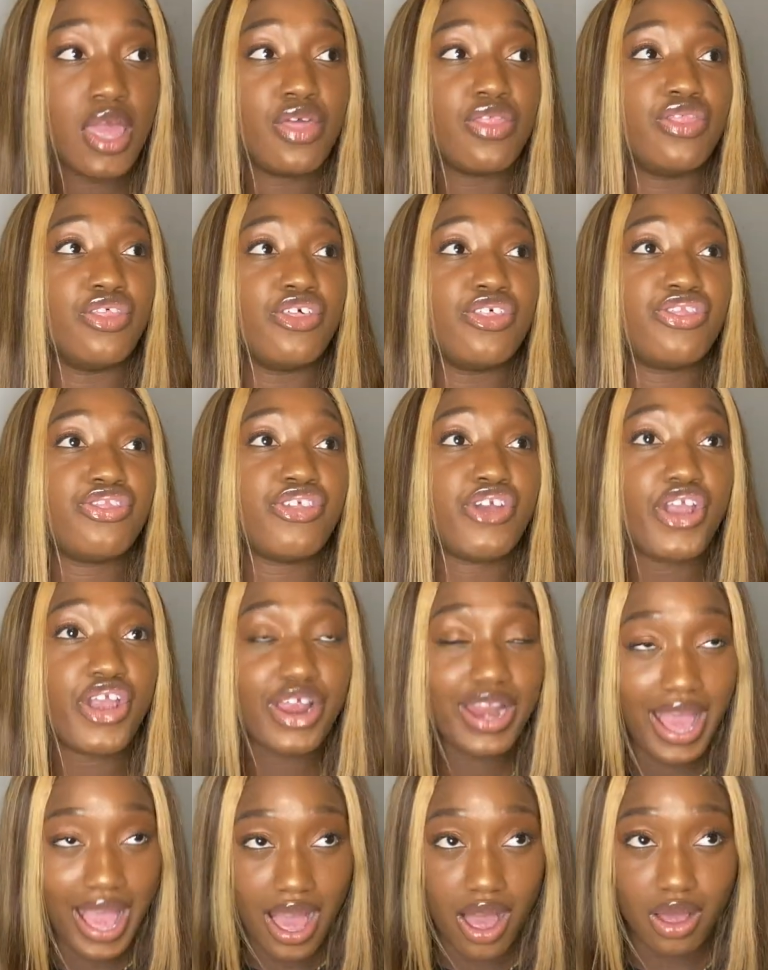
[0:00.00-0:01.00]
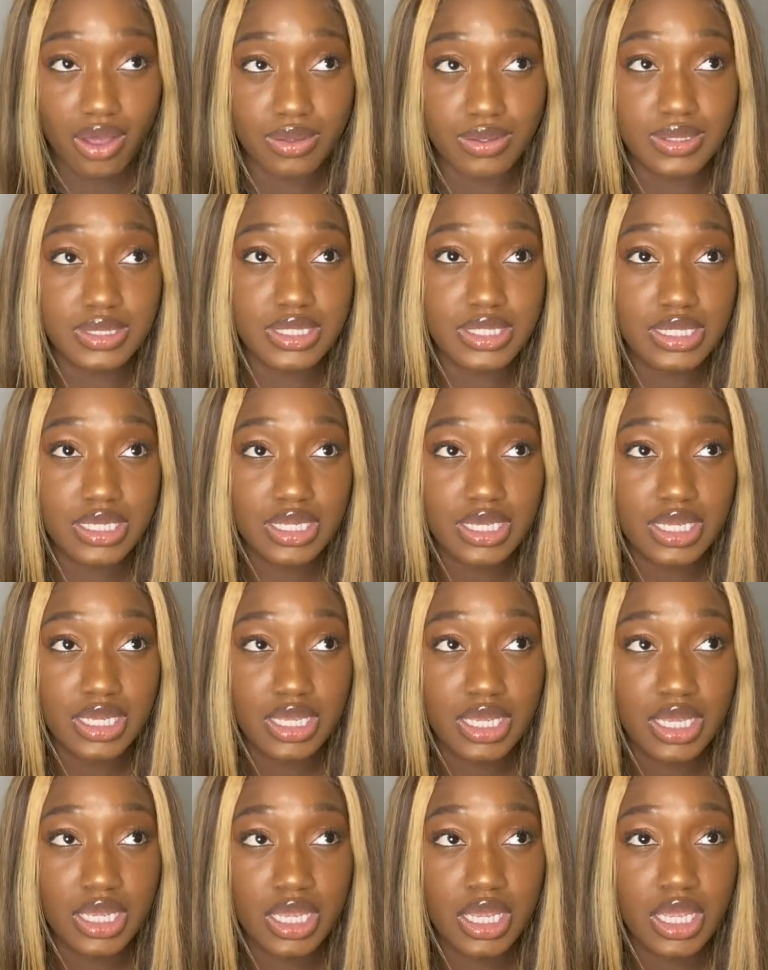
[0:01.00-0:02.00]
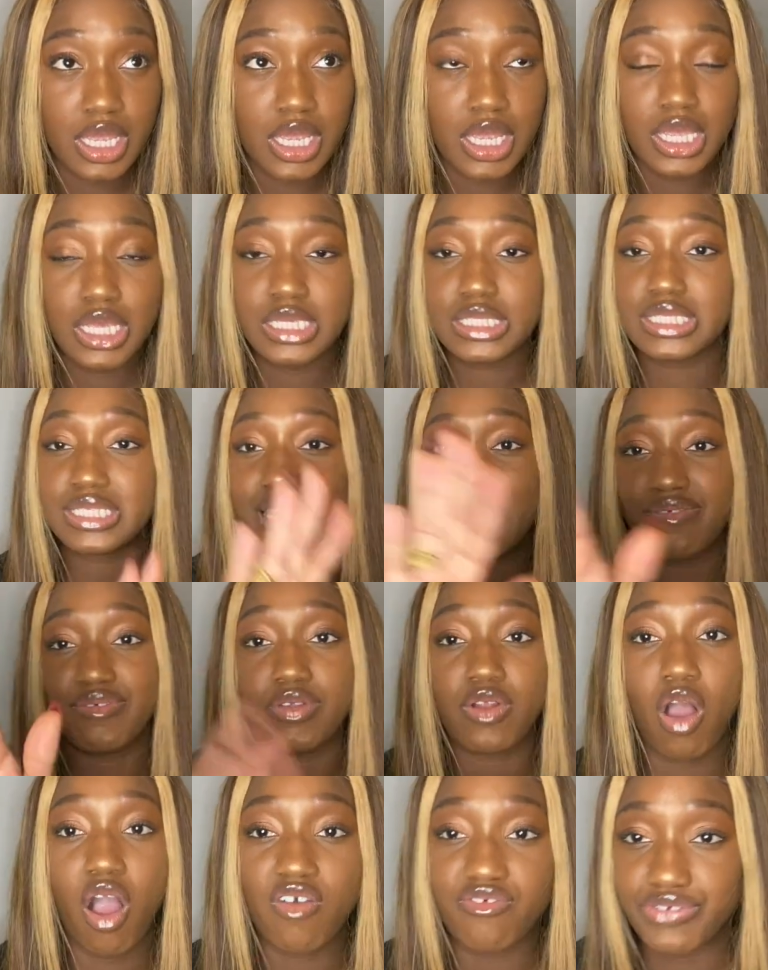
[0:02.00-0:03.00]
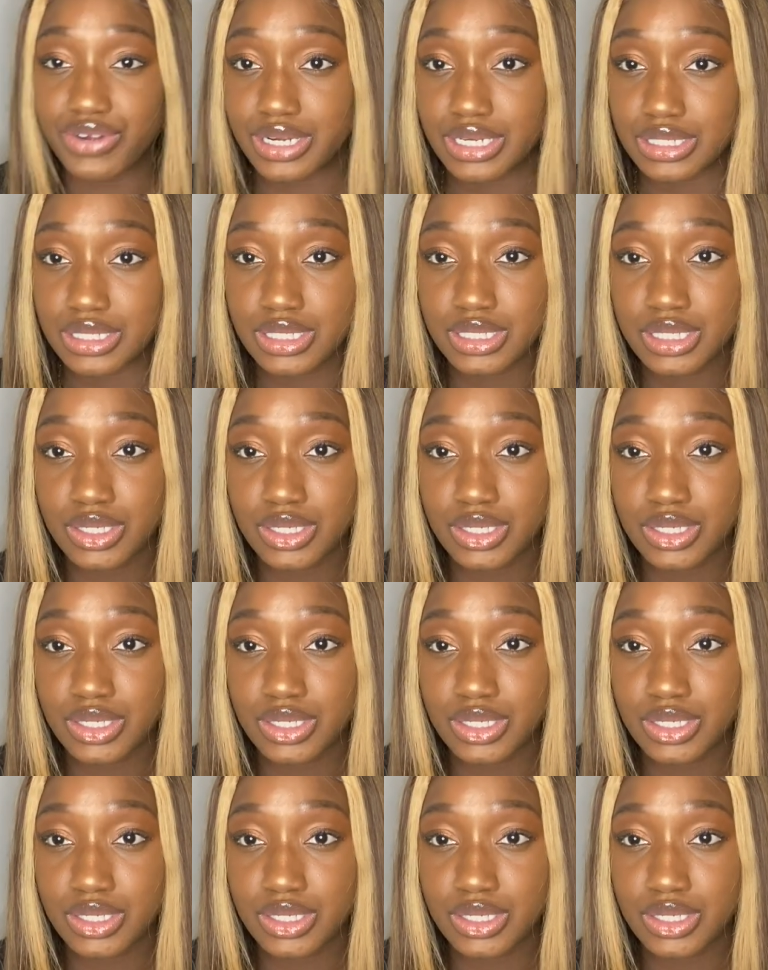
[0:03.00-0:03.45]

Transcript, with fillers: The third house, 7 offers